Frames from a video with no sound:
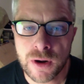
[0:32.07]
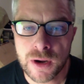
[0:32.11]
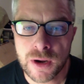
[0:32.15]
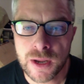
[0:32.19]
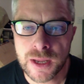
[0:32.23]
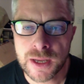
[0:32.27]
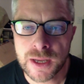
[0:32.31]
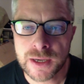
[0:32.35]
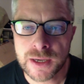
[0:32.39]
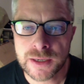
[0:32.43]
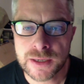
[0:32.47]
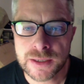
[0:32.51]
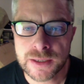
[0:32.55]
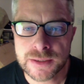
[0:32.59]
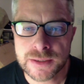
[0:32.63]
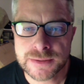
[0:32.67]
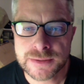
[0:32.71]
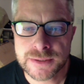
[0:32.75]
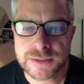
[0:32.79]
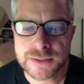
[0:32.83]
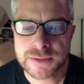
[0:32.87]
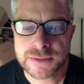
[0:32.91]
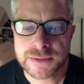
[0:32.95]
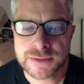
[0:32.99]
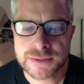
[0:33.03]
And it's
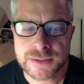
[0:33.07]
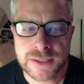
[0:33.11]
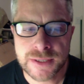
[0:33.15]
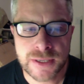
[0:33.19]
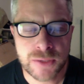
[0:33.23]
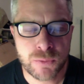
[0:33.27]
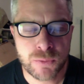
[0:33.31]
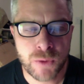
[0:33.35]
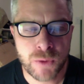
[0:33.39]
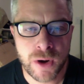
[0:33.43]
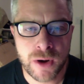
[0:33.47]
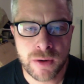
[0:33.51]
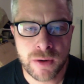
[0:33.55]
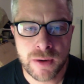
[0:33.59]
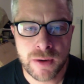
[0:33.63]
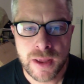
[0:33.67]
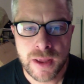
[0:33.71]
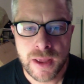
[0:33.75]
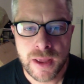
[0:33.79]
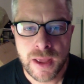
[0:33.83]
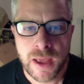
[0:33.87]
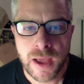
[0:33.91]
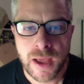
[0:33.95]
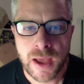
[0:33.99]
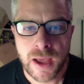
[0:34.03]
this scene where
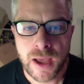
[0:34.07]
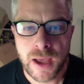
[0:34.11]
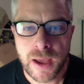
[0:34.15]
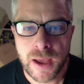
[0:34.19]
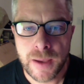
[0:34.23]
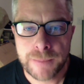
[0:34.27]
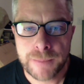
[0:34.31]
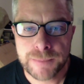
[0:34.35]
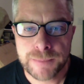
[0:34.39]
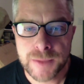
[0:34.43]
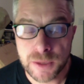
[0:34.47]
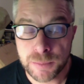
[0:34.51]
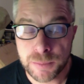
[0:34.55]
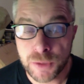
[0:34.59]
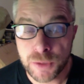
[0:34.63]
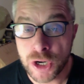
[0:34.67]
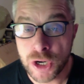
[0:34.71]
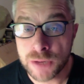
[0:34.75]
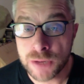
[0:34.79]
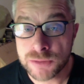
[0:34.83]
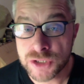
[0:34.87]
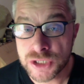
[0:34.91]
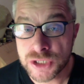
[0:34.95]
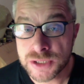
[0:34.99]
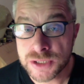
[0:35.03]
in
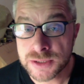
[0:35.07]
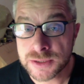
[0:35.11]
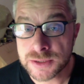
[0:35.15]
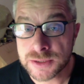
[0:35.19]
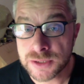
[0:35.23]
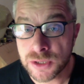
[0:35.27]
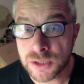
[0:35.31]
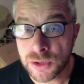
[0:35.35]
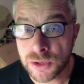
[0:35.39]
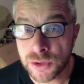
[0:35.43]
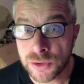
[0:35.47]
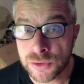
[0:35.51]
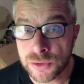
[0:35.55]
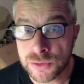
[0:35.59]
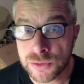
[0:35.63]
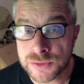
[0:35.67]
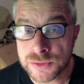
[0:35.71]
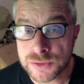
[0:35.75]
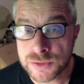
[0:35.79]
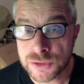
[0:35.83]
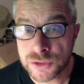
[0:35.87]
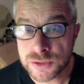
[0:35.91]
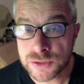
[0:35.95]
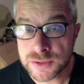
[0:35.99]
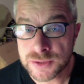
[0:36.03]
Capernaum, Jesus
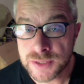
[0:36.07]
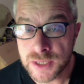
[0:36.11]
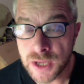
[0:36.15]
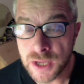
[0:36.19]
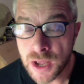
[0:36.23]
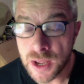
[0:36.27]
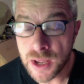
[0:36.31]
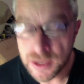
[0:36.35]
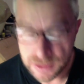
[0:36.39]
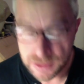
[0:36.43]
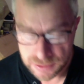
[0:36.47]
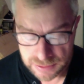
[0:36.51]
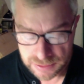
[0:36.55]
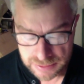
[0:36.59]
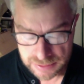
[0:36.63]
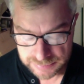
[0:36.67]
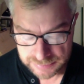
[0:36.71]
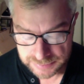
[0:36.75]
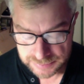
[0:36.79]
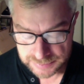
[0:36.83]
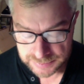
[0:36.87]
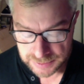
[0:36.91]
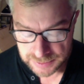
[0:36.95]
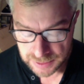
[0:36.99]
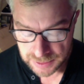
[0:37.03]
goes to synagogue,
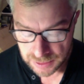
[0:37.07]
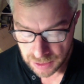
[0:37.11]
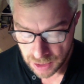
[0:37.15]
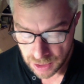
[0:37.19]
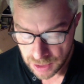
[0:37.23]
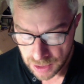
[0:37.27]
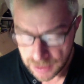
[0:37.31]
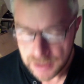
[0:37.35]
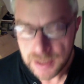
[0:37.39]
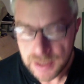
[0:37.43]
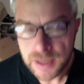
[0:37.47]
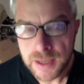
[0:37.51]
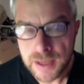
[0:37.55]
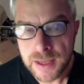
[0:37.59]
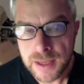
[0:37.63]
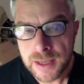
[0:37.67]
leaves the synagogue.